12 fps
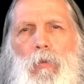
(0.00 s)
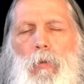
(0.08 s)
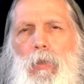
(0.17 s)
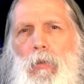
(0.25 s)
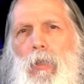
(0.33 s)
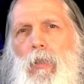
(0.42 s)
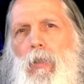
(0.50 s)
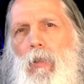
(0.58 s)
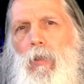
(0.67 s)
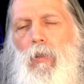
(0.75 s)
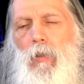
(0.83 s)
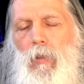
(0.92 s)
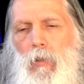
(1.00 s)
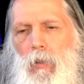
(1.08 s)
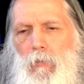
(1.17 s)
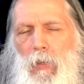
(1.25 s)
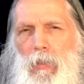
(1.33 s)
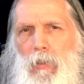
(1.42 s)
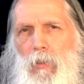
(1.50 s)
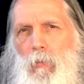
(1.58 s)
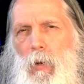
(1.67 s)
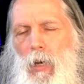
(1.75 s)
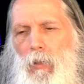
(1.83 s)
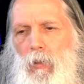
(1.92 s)
we know that the conventional
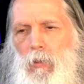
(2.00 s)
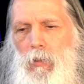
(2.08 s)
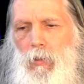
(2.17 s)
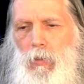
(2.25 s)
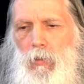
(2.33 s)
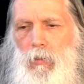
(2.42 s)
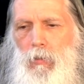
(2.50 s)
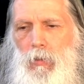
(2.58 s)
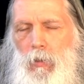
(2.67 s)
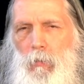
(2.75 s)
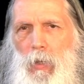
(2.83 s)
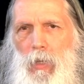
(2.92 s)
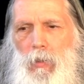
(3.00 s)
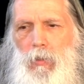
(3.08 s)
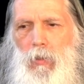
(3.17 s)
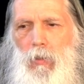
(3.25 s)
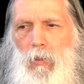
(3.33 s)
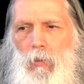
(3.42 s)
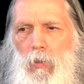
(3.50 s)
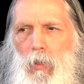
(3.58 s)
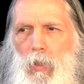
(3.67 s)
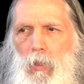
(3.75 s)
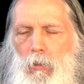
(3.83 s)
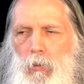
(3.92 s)
models used in medicine
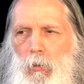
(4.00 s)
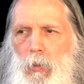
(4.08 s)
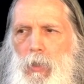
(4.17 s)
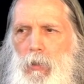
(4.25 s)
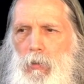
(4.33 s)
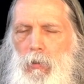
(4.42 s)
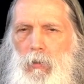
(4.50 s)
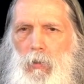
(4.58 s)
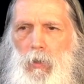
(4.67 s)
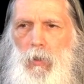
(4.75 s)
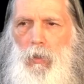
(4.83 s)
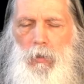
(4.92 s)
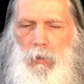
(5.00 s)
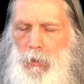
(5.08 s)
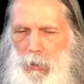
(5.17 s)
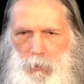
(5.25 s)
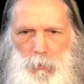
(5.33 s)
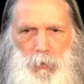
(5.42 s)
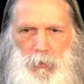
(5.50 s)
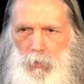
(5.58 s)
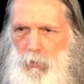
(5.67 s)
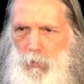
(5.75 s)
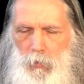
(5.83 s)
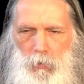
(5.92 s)
treat, uh, in the
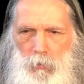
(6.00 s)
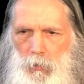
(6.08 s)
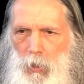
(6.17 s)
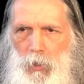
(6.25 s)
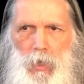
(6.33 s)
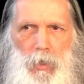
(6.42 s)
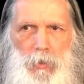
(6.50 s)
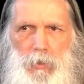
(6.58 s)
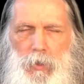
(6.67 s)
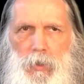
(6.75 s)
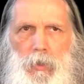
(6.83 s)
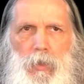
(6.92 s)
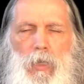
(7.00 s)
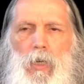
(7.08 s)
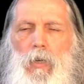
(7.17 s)
textbooks, you know, in cardiology,